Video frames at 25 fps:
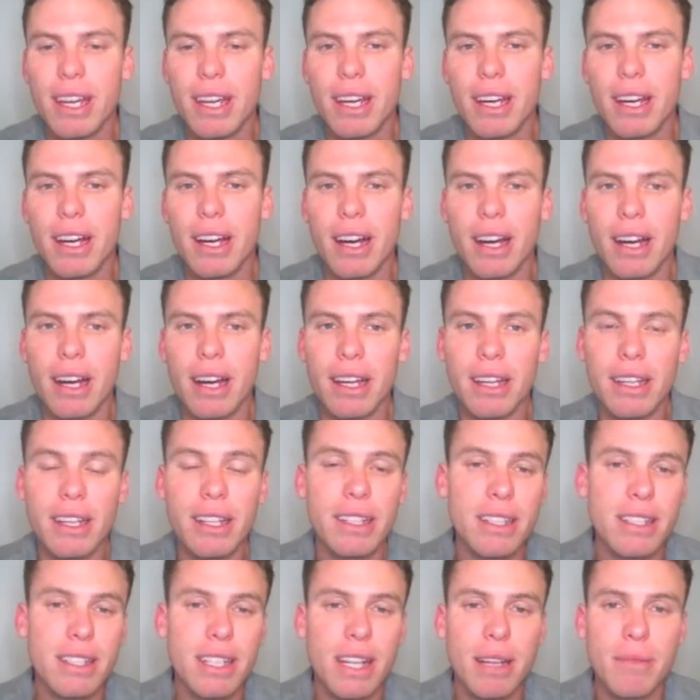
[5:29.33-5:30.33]
Uh, and
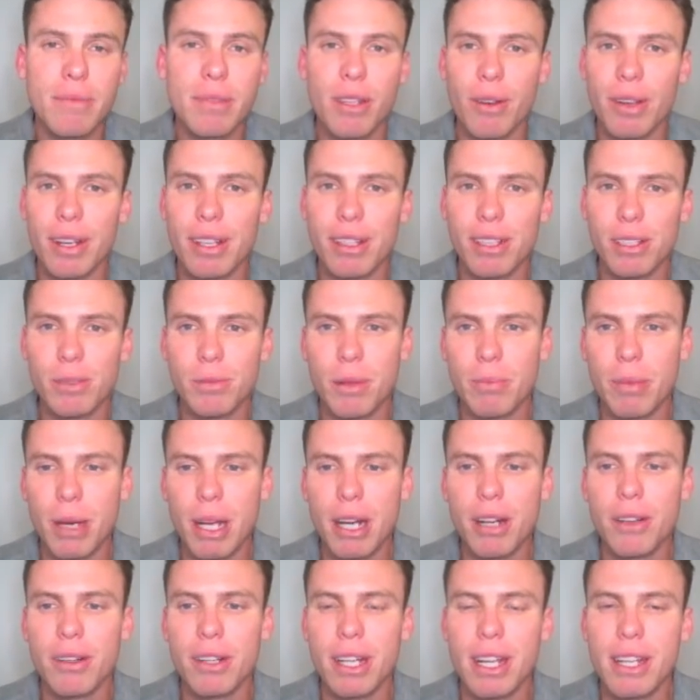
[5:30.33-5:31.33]
the team's going a little bit
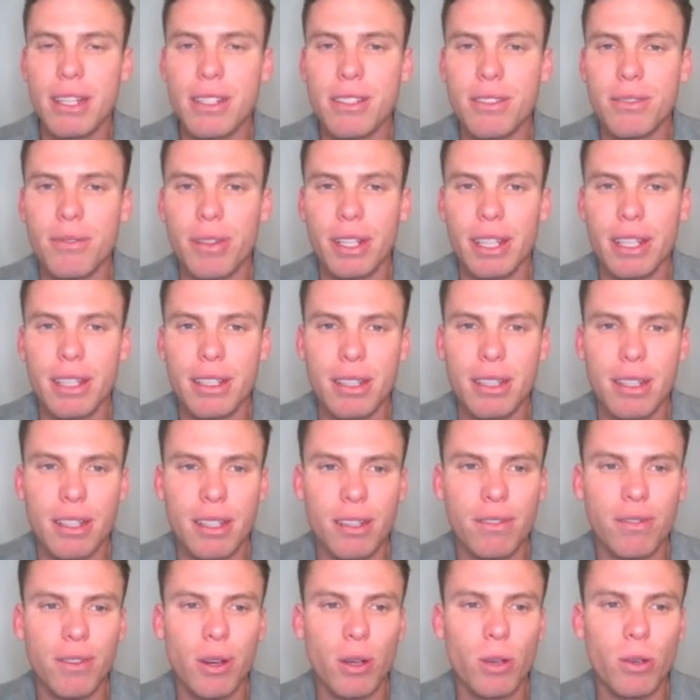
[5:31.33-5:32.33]
better, and he's really the, the
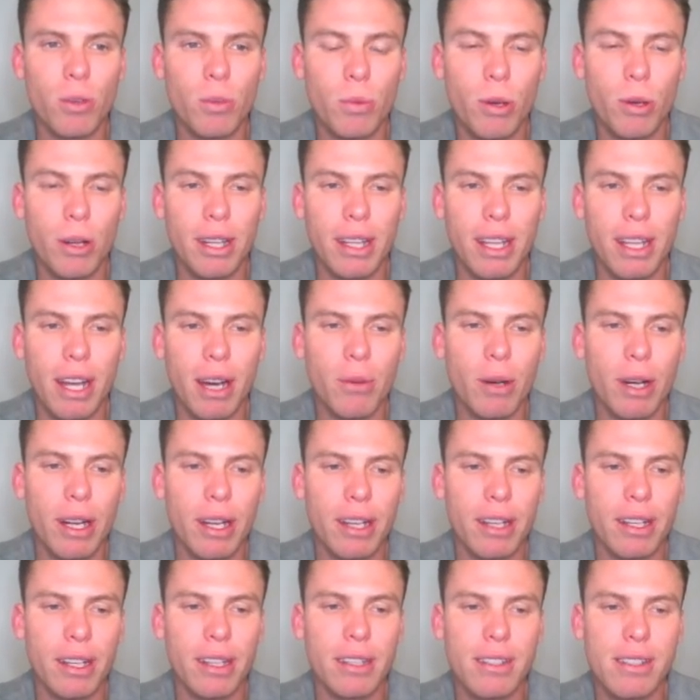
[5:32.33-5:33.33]
focal point in that one.
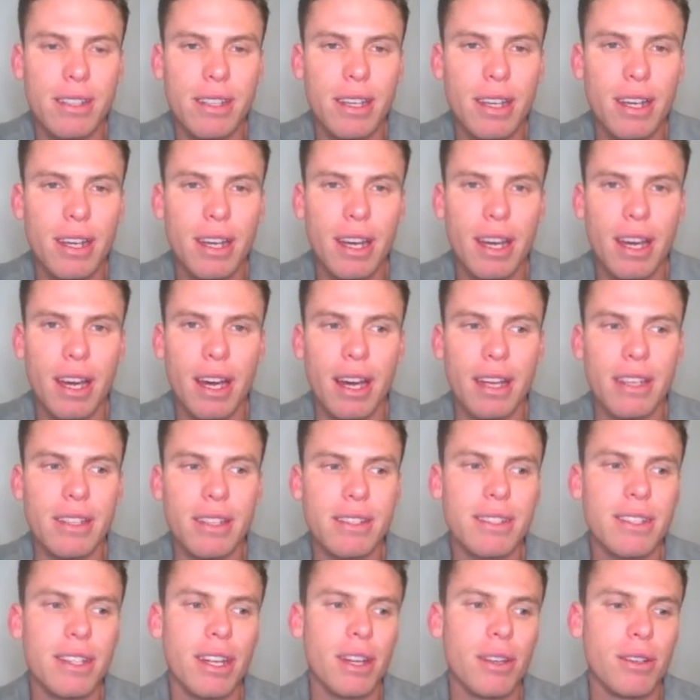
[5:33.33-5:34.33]
And
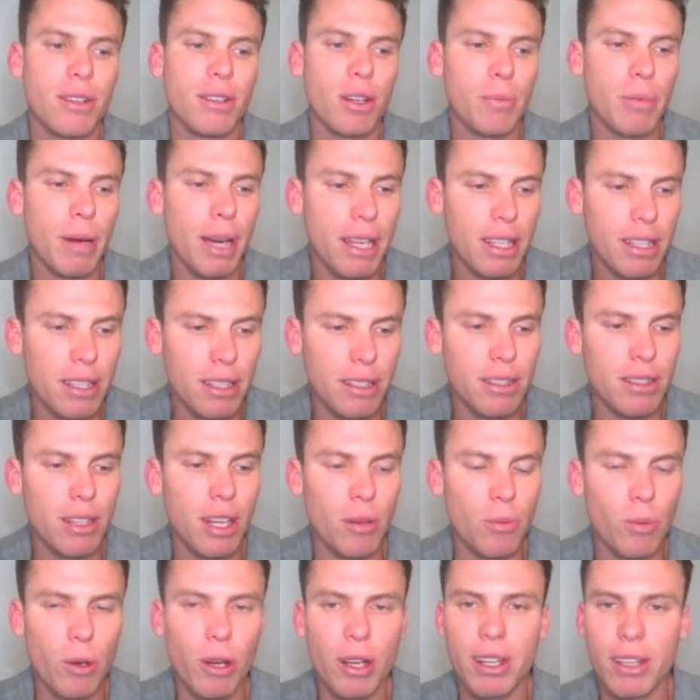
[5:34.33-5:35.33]
has you know got back and you know,
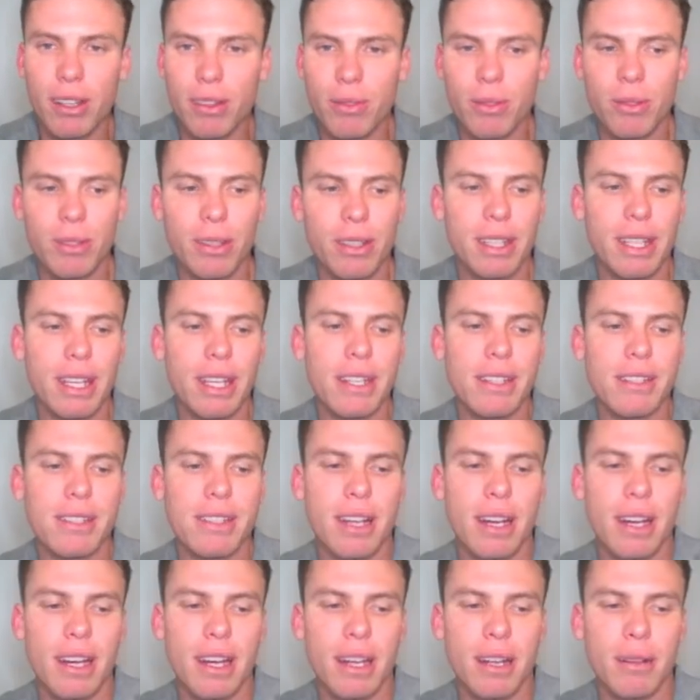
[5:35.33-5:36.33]
working through the gears
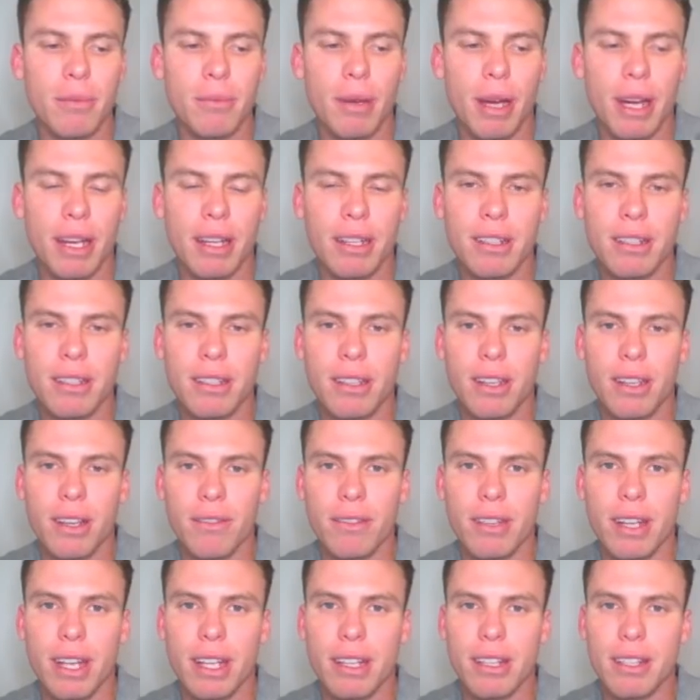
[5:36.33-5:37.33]
now, heading back. You know,
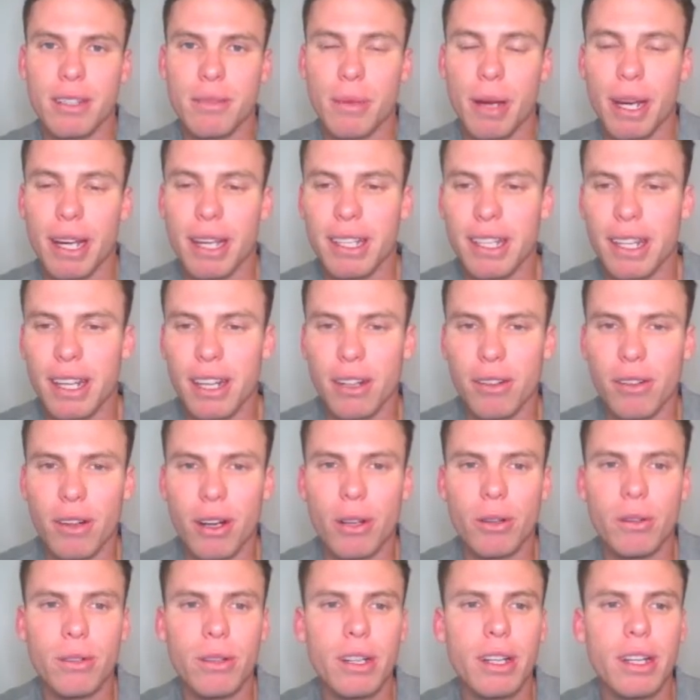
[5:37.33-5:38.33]
now that he's back in the
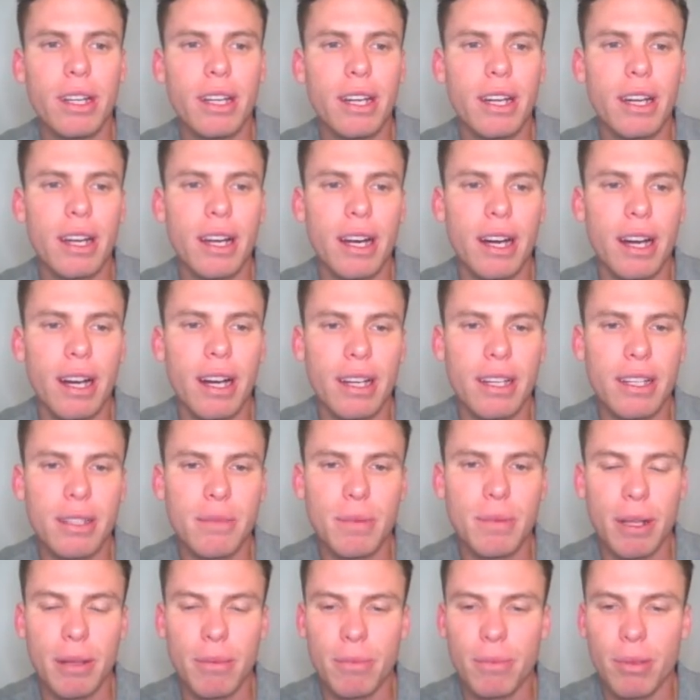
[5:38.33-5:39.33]
NRL, uh, he's
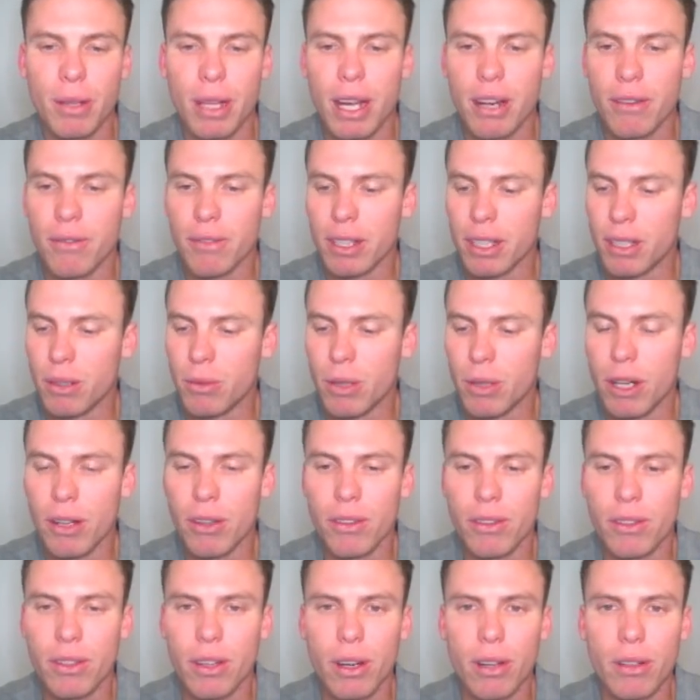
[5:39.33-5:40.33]
been playing really well.
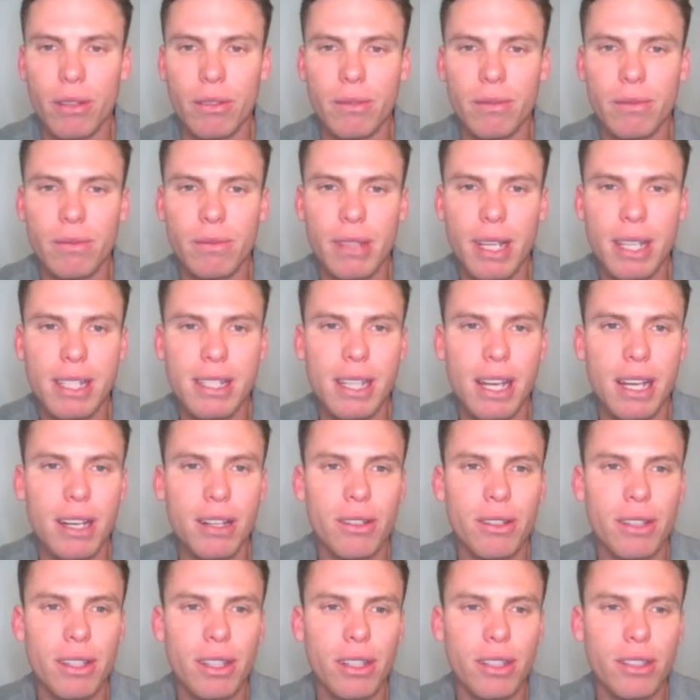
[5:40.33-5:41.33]
So that's that
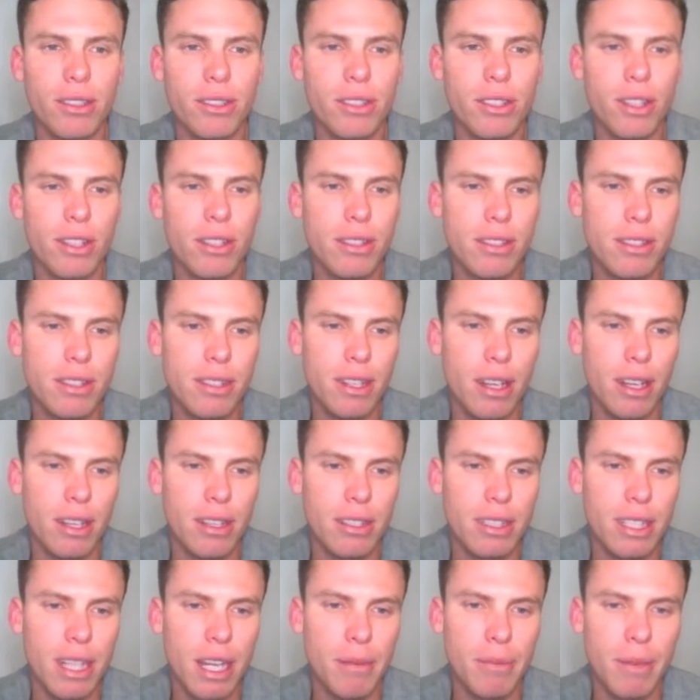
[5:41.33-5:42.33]
on the long johns. You know,
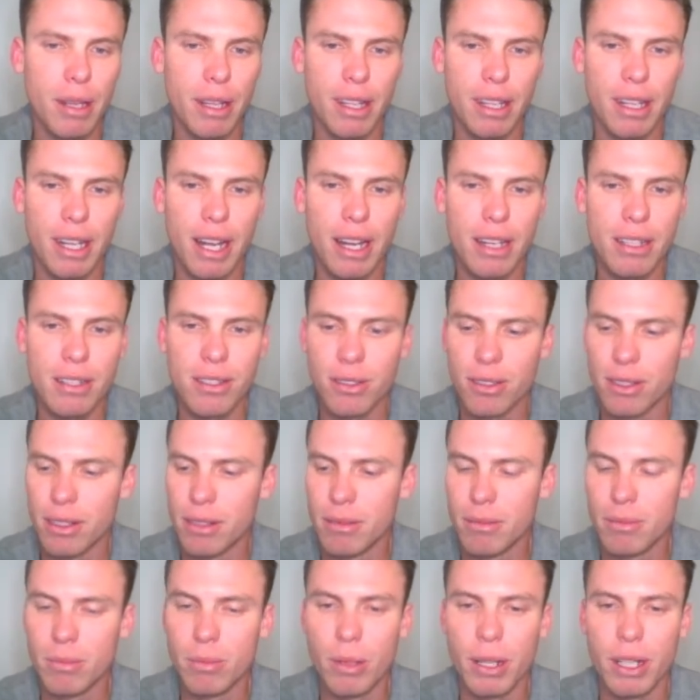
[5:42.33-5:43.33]
team other than that is looking
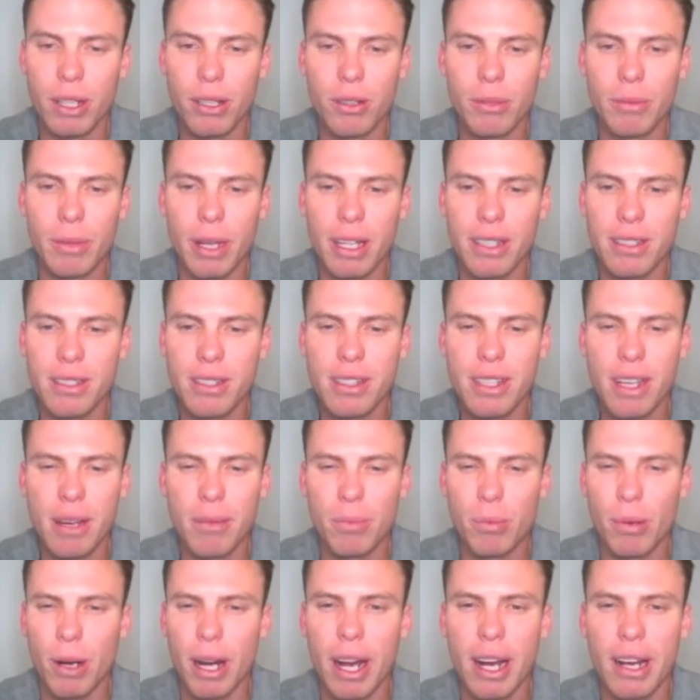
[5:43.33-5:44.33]
pretty good, man. It's just that
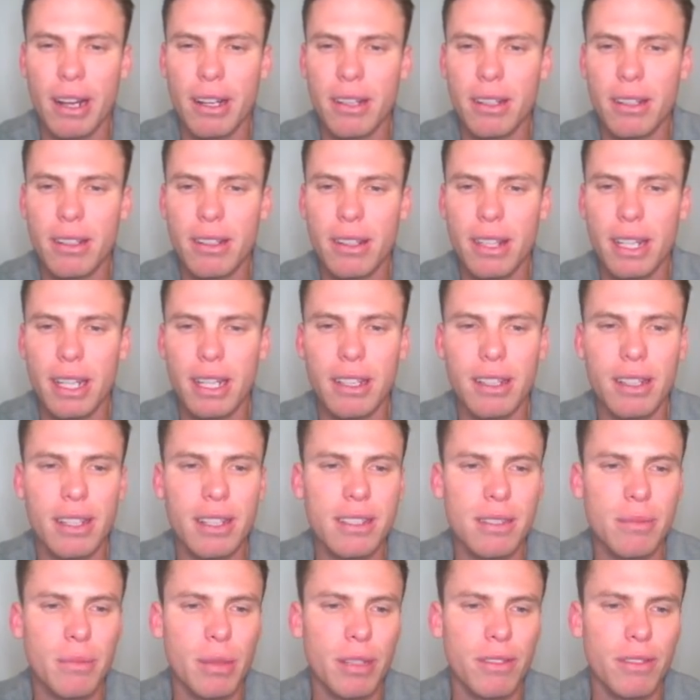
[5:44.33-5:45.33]
Brown thing is
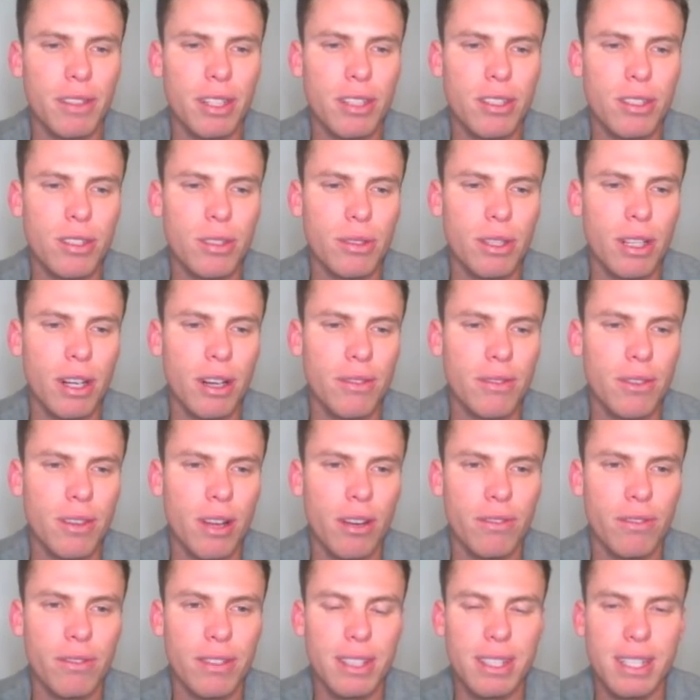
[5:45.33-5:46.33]
a bit of an issue, and
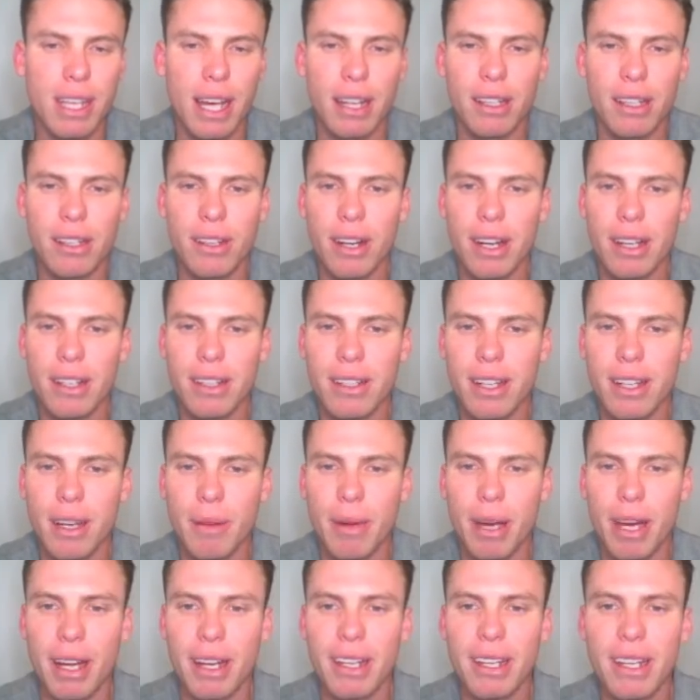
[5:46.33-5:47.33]
hopefully Talakai can come
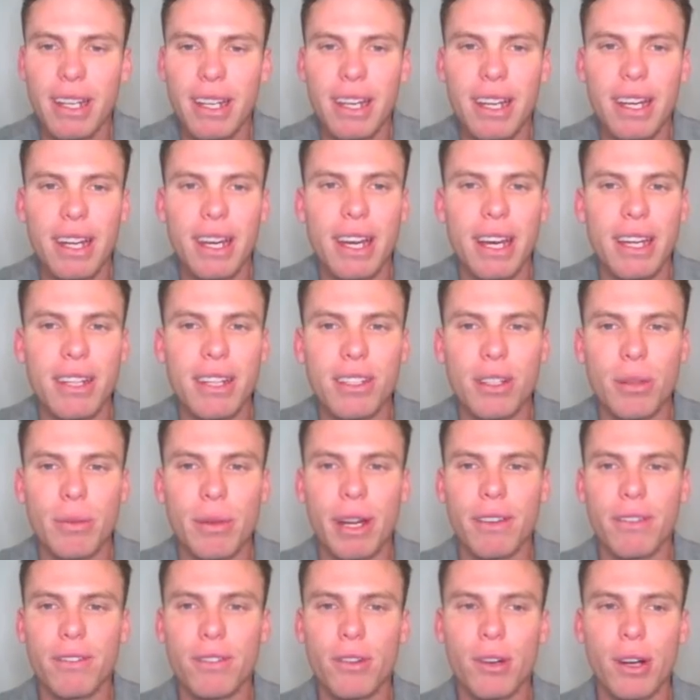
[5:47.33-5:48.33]
out and
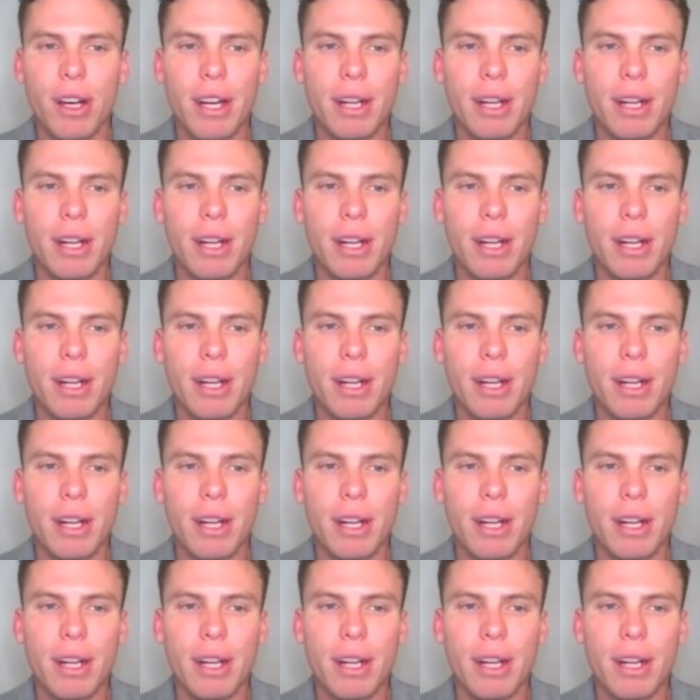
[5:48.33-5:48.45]
dominate for you.